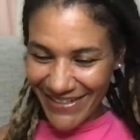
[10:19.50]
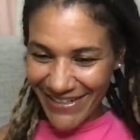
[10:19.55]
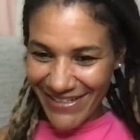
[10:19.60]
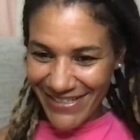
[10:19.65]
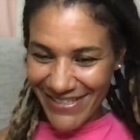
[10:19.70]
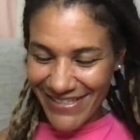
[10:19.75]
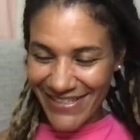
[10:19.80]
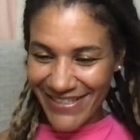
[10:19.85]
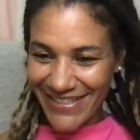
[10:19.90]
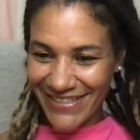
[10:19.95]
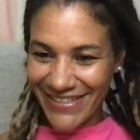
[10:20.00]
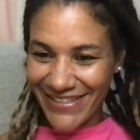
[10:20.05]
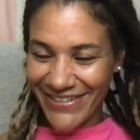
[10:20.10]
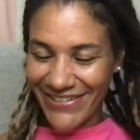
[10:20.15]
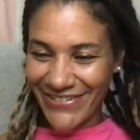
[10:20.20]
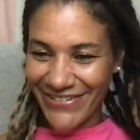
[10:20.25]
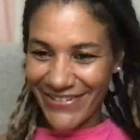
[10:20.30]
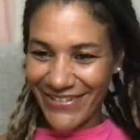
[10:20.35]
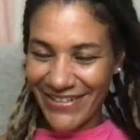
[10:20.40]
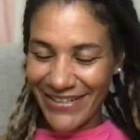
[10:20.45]
because you
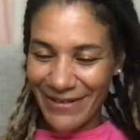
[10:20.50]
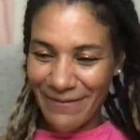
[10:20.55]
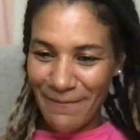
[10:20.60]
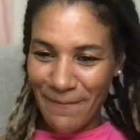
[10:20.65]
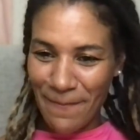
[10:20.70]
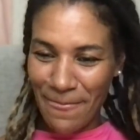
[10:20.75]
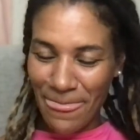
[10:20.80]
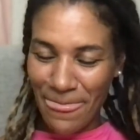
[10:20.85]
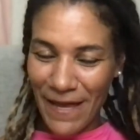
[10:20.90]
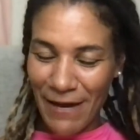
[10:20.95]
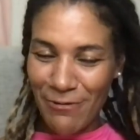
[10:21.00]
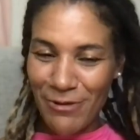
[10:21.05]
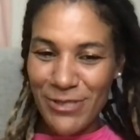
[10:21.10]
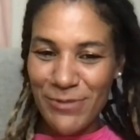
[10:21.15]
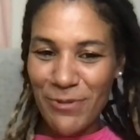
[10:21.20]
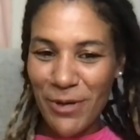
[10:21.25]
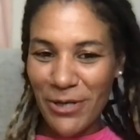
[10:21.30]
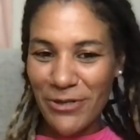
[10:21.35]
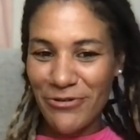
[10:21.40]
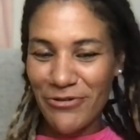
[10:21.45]
know i
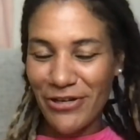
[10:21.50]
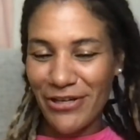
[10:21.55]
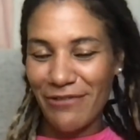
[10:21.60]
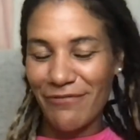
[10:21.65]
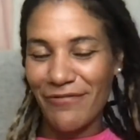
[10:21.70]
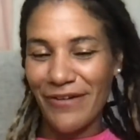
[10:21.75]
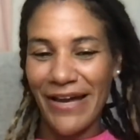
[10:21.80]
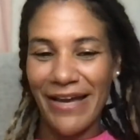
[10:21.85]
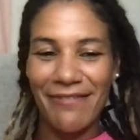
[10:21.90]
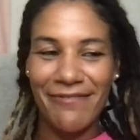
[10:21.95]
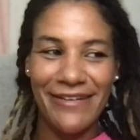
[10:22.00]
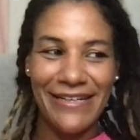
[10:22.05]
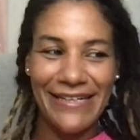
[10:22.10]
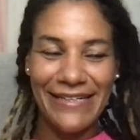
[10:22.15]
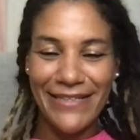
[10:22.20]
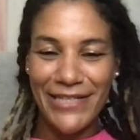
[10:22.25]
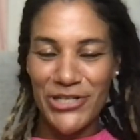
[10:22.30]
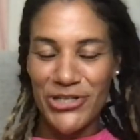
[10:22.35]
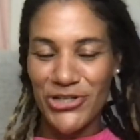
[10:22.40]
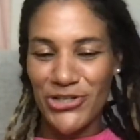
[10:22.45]
was wondering if i
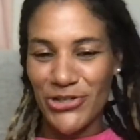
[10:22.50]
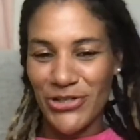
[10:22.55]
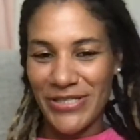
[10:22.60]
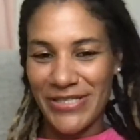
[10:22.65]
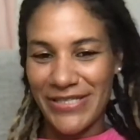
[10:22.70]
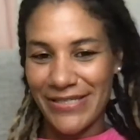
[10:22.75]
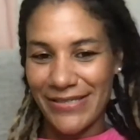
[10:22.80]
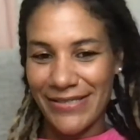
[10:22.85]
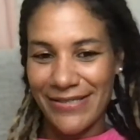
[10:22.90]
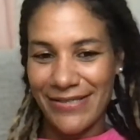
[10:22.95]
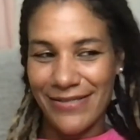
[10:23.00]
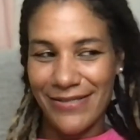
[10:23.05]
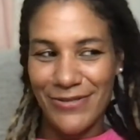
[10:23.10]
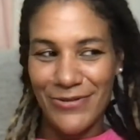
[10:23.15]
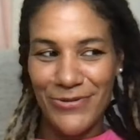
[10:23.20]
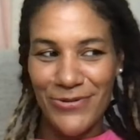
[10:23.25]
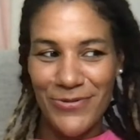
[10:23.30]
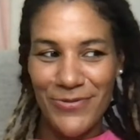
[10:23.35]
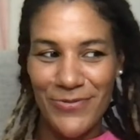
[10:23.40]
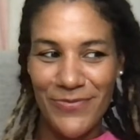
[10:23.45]
really did justice
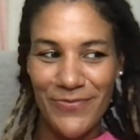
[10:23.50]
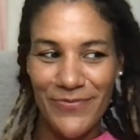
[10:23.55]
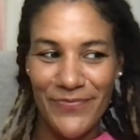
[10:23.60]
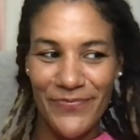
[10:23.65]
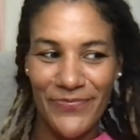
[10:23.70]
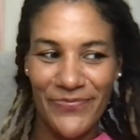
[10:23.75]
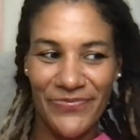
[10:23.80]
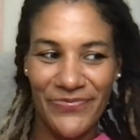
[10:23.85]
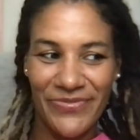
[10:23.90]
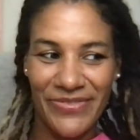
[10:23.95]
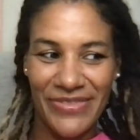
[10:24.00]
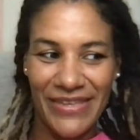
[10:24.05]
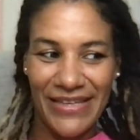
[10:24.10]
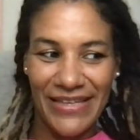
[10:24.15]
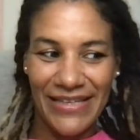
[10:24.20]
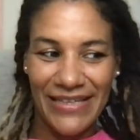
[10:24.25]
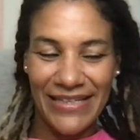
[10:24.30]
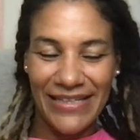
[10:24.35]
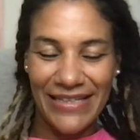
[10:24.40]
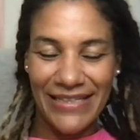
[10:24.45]
to
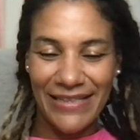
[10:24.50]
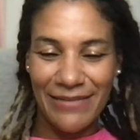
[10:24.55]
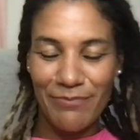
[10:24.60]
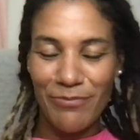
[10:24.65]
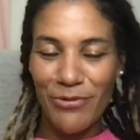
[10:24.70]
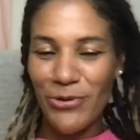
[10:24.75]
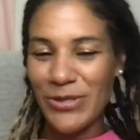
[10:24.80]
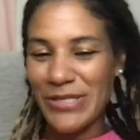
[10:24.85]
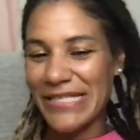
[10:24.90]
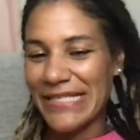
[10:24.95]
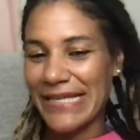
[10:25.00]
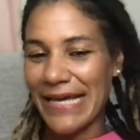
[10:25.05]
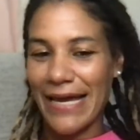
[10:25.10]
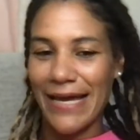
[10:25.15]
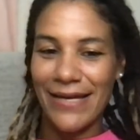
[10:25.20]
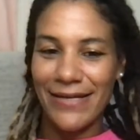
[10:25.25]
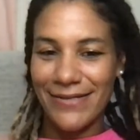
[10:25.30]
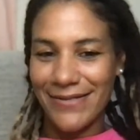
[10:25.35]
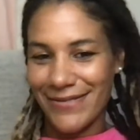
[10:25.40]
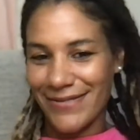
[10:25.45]
both
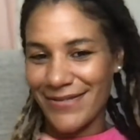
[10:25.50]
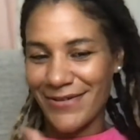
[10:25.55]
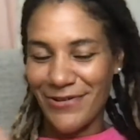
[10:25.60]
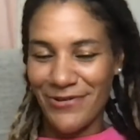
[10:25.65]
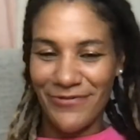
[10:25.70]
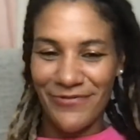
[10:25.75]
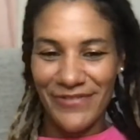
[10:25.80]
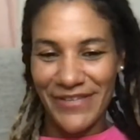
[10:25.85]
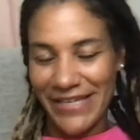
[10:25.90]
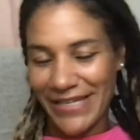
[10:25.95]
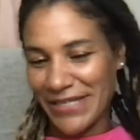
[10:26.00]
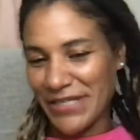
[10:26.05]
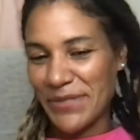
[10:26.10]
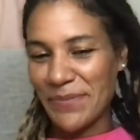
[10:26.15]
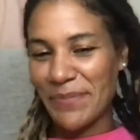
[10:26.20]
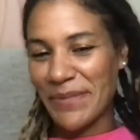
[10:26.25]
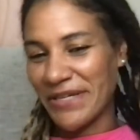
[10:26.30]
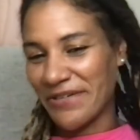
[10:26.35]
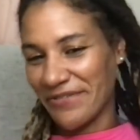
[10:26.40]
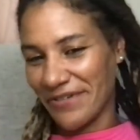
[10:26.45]
sides of the
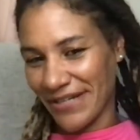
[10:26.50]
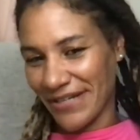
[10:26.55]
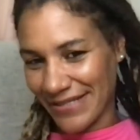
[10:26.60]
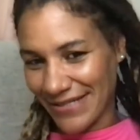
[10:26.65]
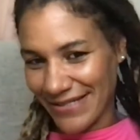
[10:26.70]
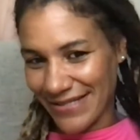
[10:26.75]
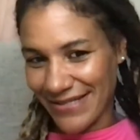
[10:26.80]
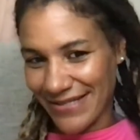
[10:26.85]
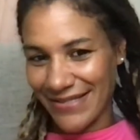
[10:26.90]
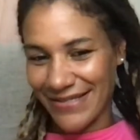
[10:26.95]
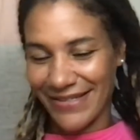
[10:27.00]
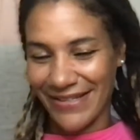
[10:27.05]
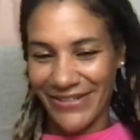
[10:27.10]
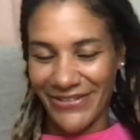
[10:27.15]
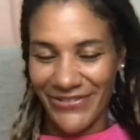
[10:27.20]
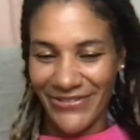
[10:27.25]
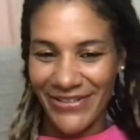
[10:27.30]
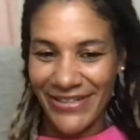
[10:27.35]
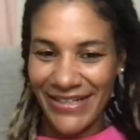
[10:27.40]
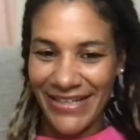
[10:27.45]
experience
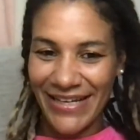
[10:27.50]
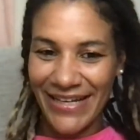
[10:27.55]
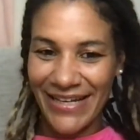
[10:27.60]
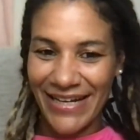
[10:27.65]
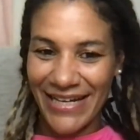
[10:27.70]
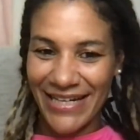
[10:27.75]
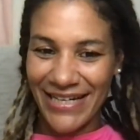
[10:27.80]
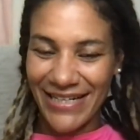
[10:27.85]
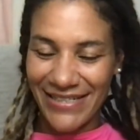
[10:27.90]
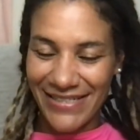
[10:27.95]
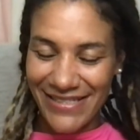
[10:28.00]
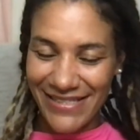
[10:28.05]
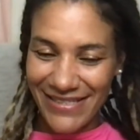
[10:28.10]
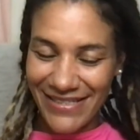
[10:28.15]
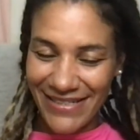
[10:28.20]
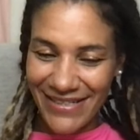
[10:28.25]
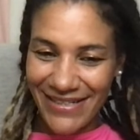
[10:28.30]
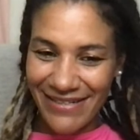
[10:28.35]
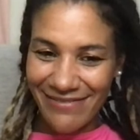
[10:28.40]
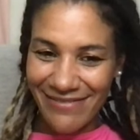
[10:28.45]
you know
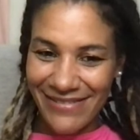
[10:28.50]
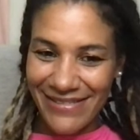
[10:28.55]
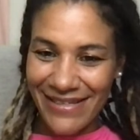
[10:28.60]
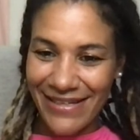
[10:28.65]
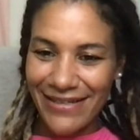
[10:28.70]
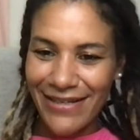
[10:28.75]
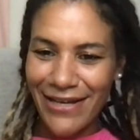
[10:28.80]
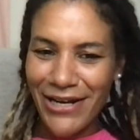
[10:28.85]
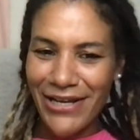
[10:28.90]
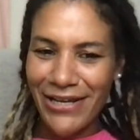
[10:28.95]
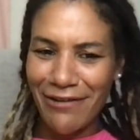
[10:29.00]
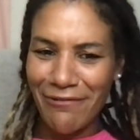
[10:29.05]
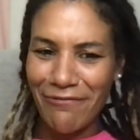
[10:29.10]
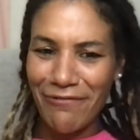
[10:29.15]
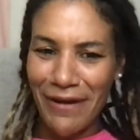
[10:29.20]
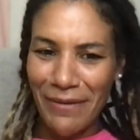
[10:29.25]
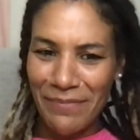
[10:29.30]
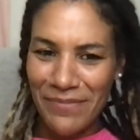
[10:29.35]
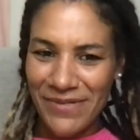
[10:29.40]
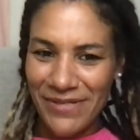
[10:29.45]
because i was like
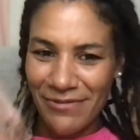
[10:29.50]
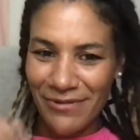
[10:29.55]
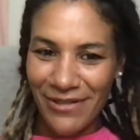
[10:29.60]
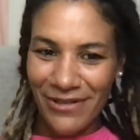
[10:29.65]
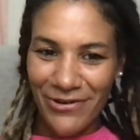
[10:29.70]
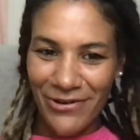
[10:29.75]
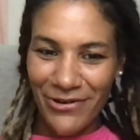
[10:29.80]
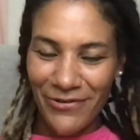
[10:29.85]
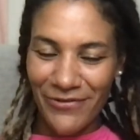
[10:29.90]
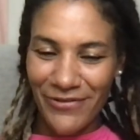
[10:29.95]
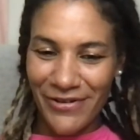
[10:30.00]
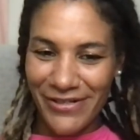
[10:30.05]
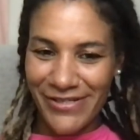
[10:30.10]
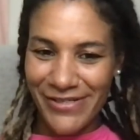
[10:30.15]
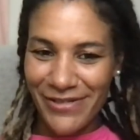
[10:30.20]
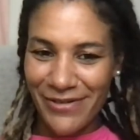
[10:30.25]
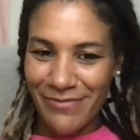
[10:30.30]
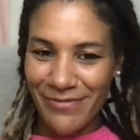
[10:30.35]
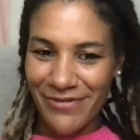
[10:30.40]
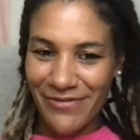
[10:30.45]
okay fapsi will cover
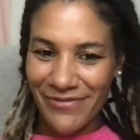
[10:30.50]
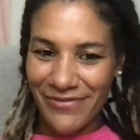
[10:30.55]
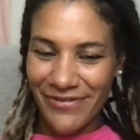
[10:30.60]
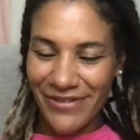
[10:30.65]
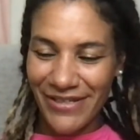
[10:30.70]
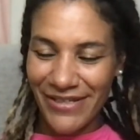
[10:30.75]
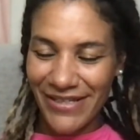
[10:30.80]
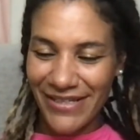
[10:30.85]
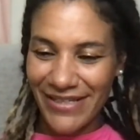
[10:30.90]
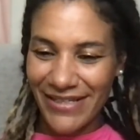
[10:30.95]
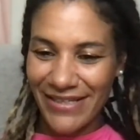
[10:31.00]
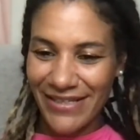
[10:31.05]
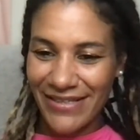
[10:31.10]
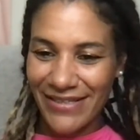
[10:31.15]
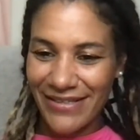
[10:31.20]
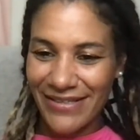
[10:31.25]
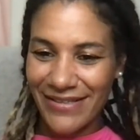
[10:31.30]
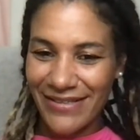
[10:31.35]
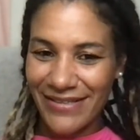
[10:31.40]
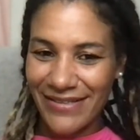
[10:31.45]
some of
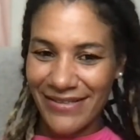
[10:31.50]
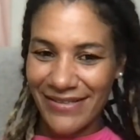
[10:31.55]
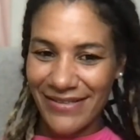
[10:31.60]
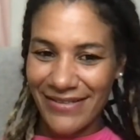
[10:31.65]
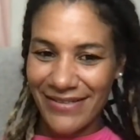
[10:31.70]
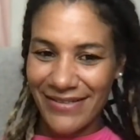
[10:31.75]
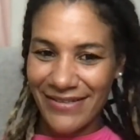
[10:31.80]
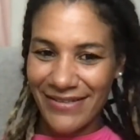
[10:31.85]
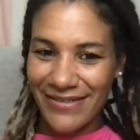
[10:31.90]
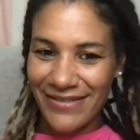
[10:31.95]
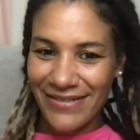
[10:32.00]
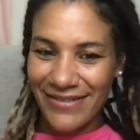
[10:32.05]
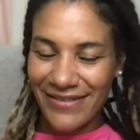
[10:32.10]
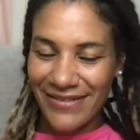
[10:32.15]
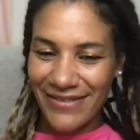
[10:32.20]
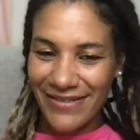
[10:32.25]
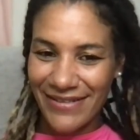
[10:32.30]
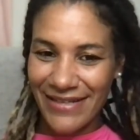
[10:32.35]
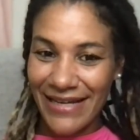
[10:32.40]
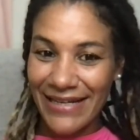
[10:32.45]
the, the, the
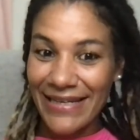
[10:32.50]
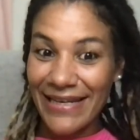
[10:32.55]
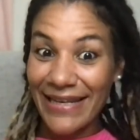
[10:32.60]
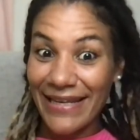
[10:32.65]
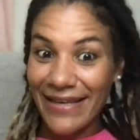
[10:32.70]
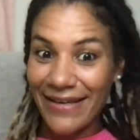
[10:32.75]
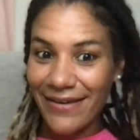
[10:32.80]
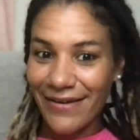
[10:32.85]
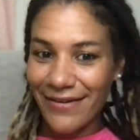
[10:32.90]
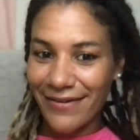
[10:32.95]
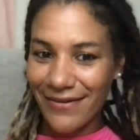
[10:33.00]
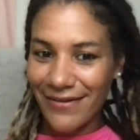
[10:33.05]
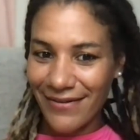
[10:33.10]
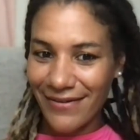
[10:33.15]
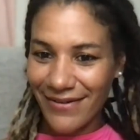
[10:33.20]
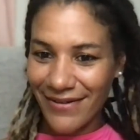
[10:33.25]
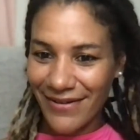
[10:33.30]
that leg